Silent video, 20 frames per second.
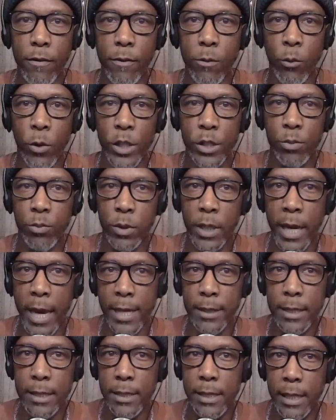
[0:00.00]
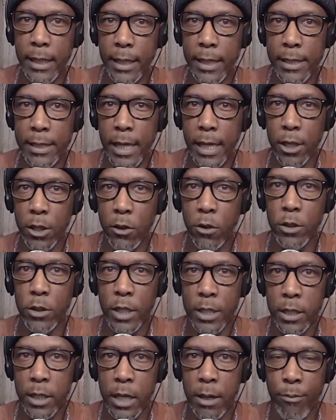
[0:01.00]
which Kansas City and St. Louis
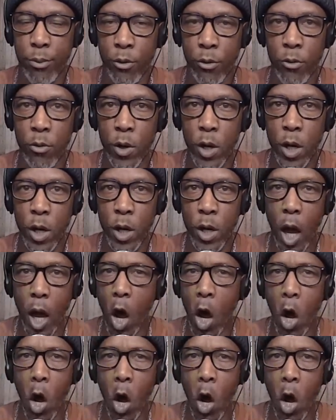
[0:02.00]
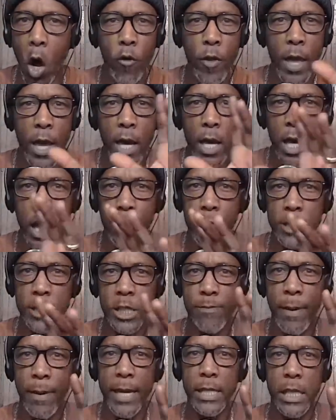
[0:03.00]
is liberal, all the other
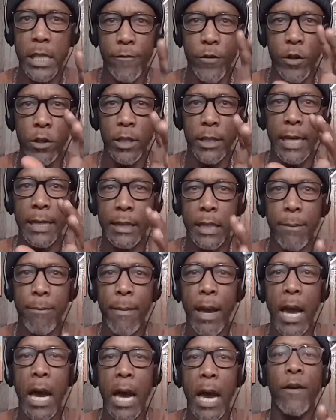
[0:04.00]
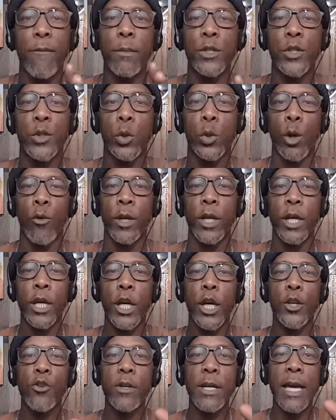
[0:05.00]
space, if you look at the map of Missouri,
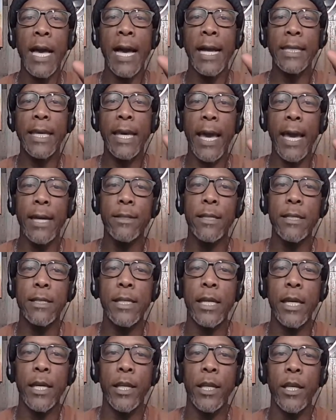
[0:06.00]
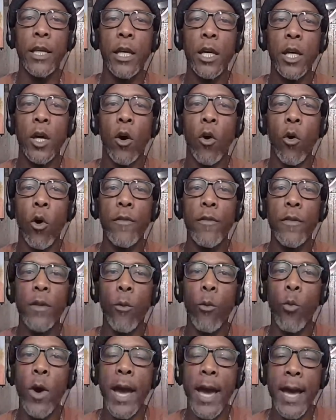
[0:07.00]
you got Kansas City on the
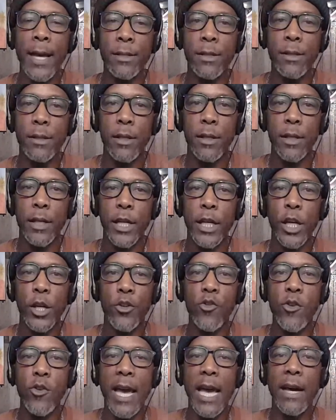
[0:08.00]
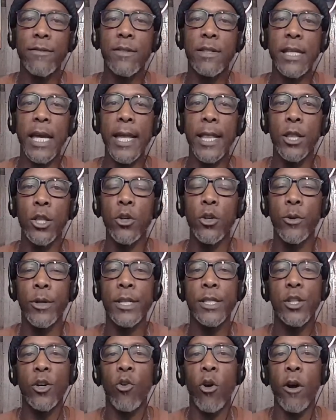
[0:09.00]
west, you have St.
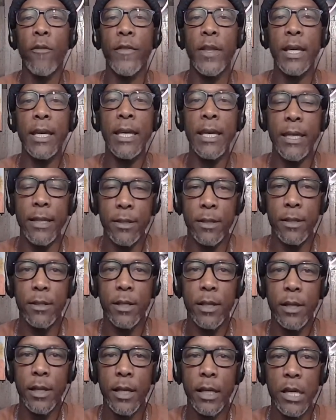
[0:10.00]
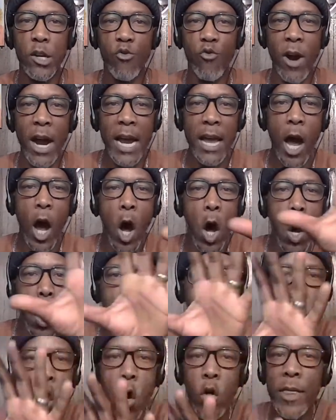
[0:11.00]
Louis on the east, right?
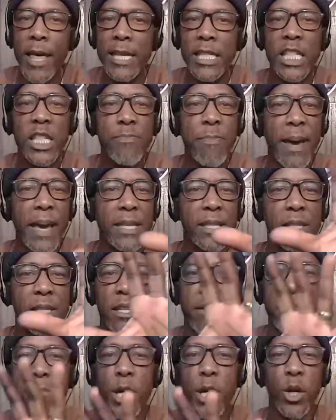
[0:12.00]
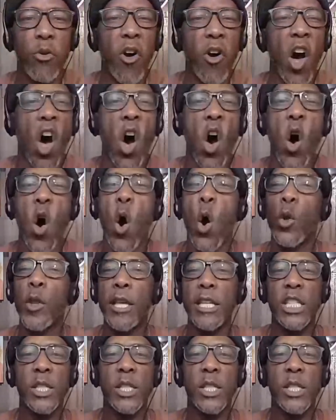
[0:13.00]
All that space in the middle, all that